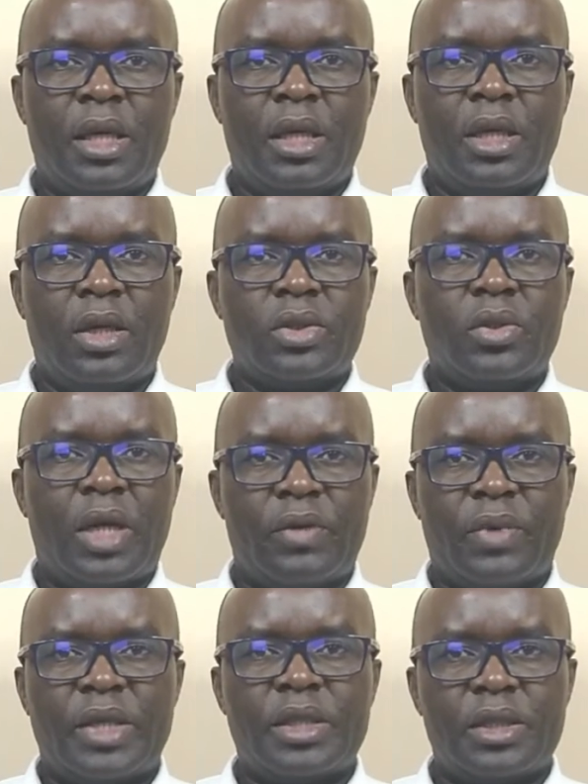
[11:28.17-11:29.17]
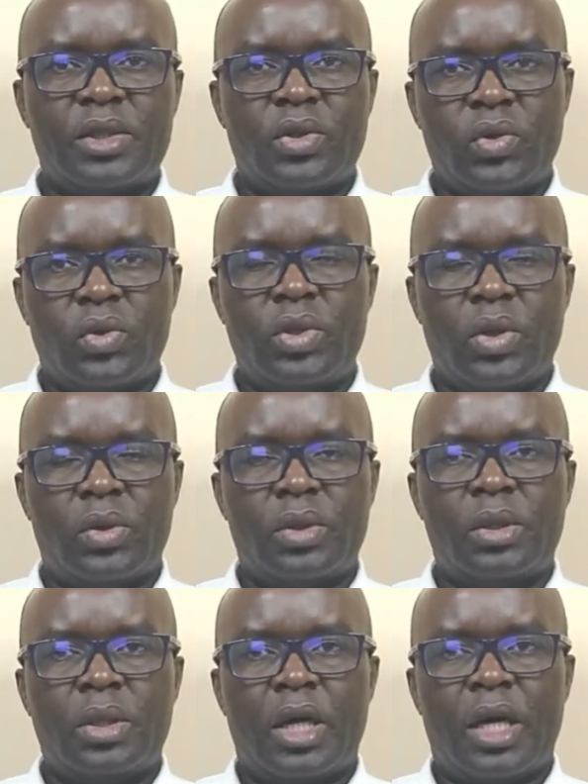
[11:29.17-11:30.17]
He also advises the
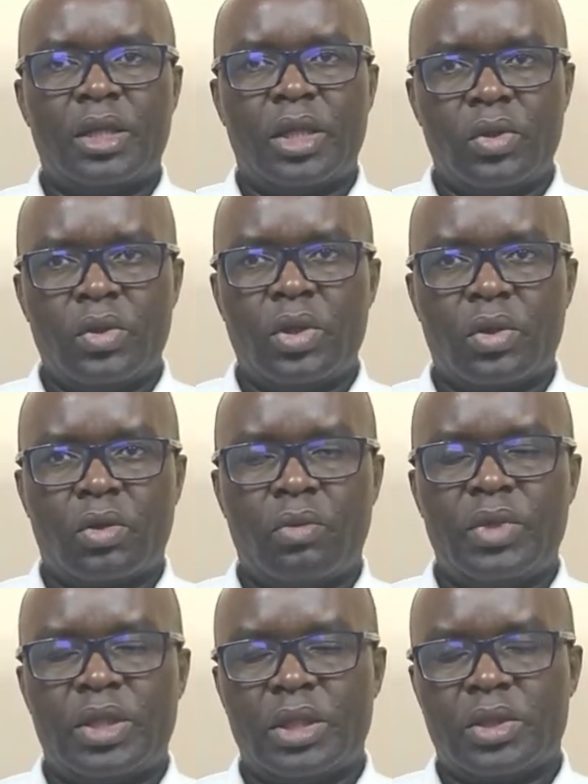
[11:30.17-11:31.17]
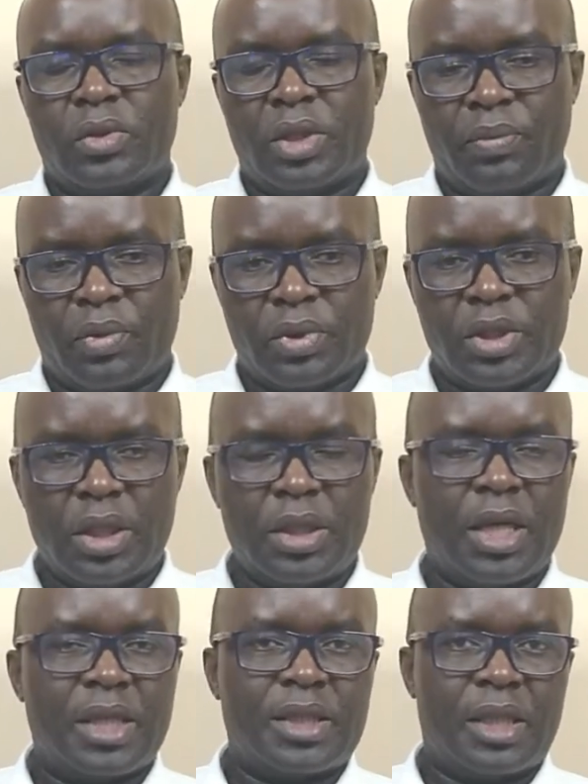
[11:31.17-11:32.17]
union and the union committees on the
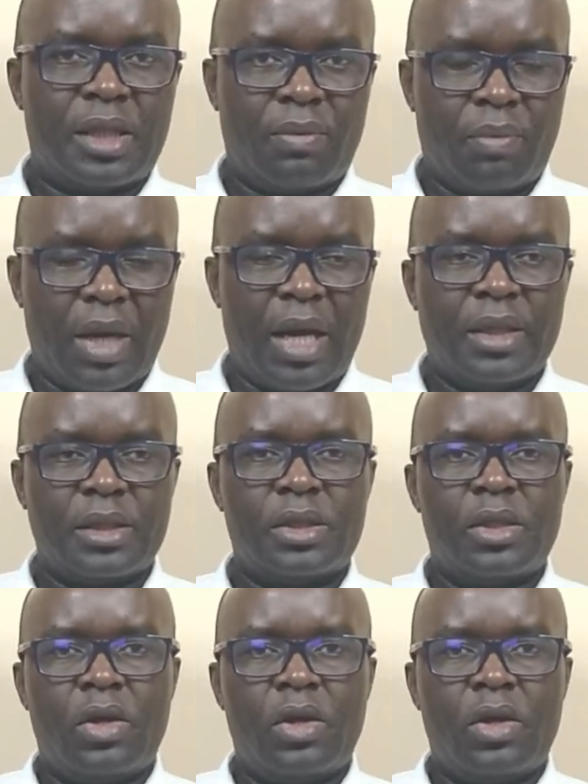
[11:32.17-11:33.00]
procedures and the plans